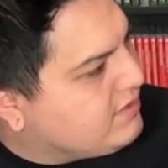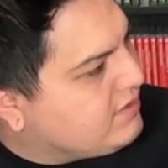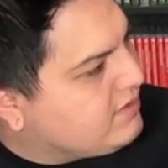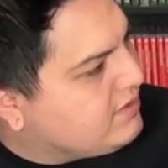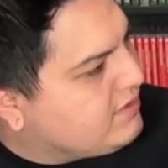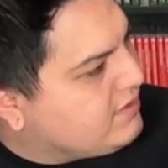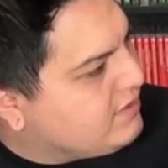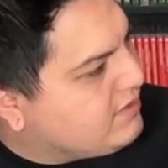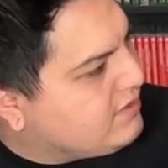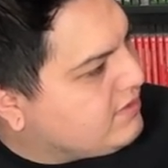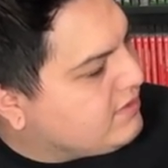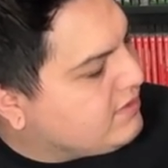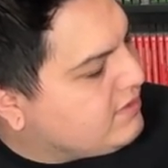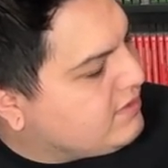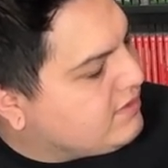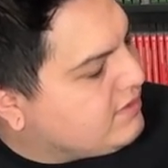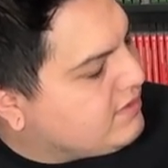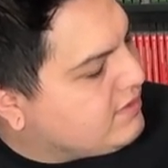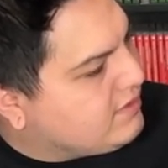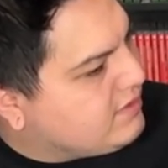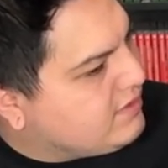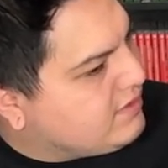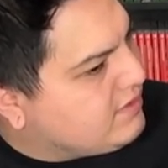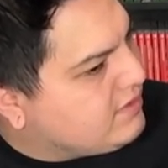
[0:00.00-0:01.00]

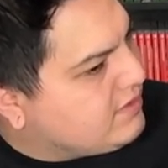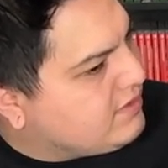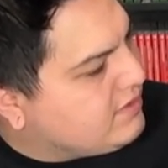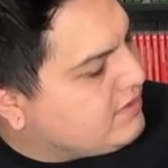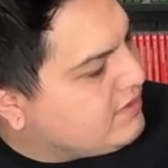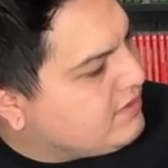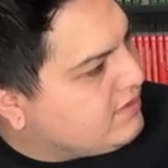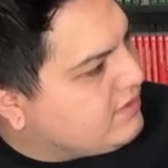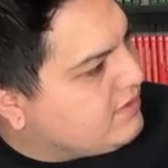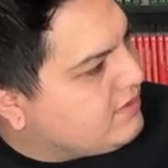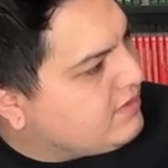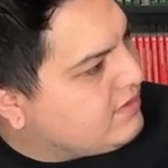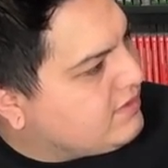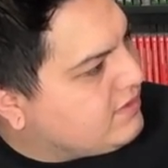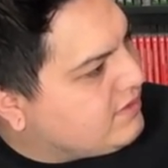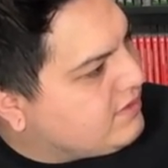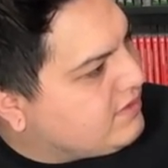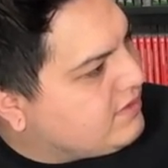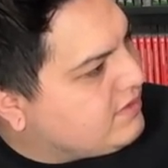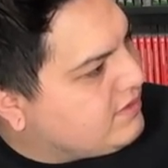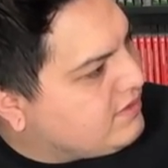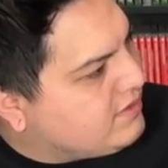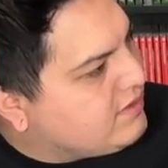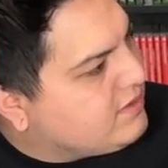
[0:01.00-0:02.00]

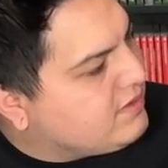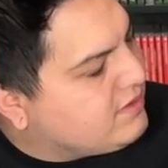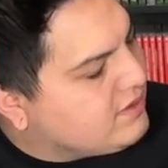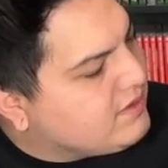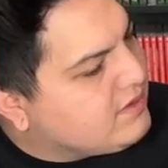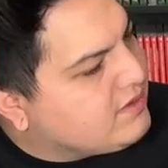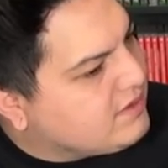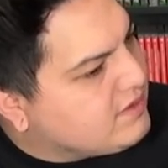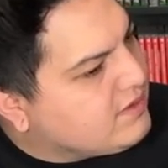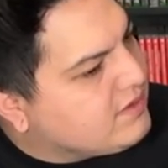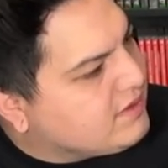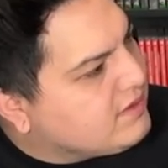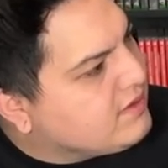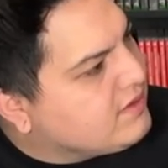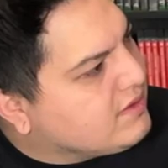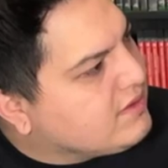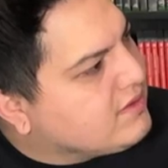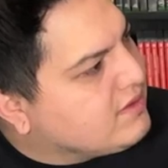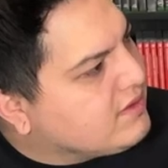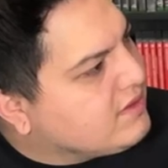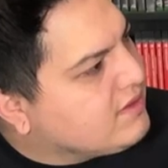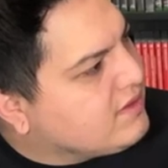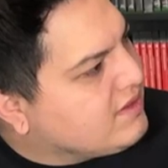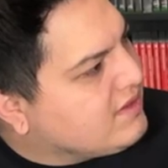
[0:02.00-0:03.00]

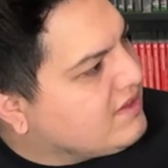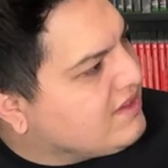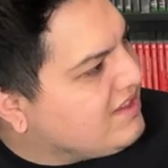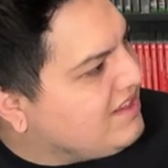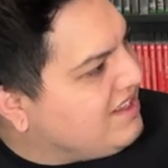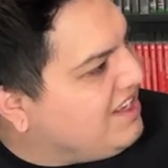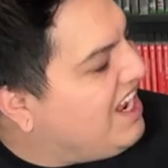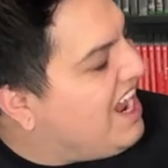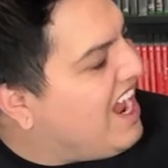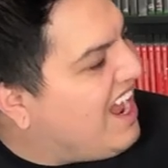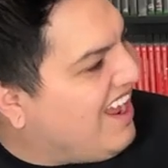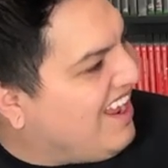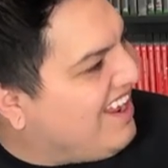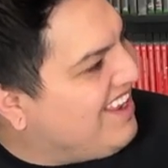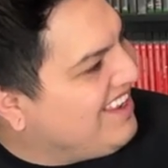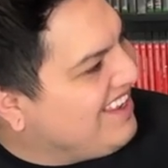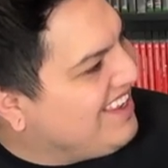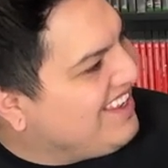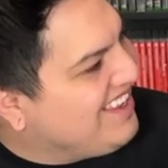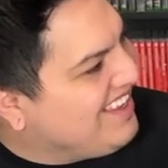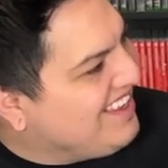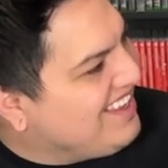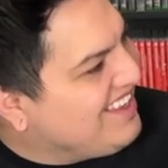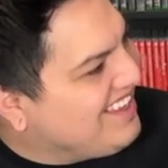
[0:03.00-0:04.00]

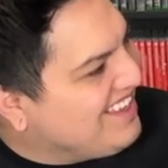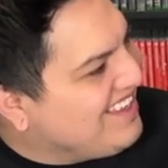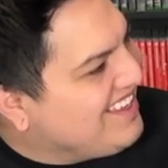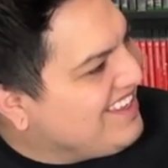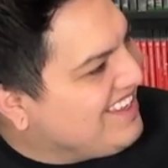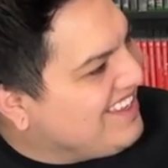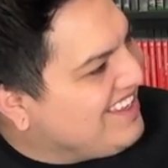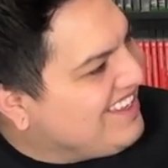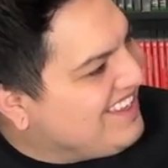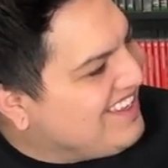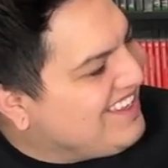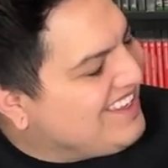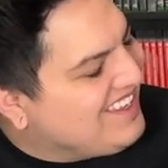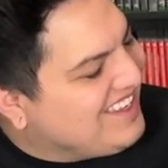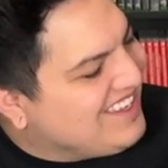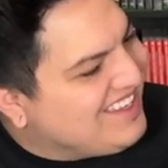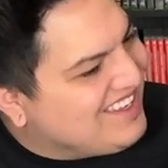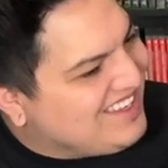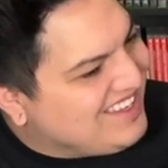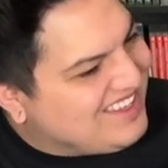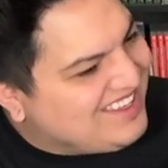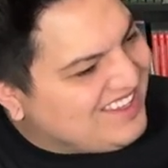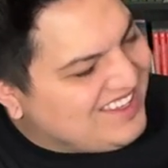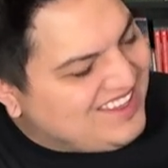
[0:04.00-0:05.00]

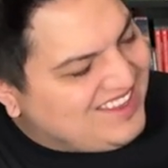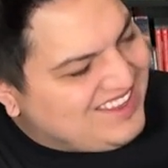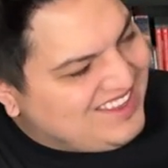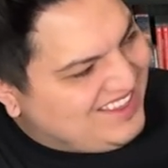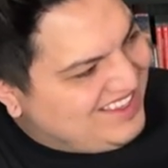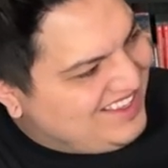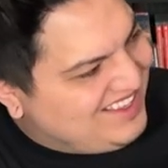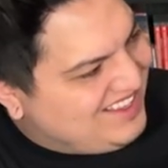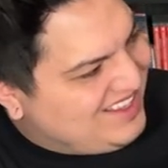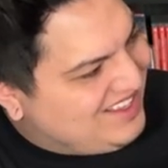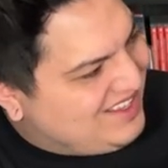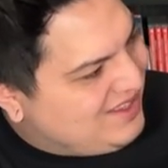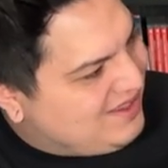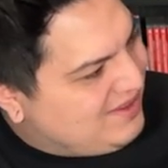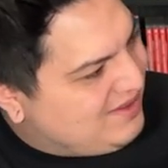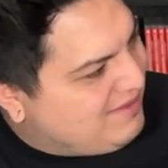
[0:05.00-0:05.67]
(not speaking)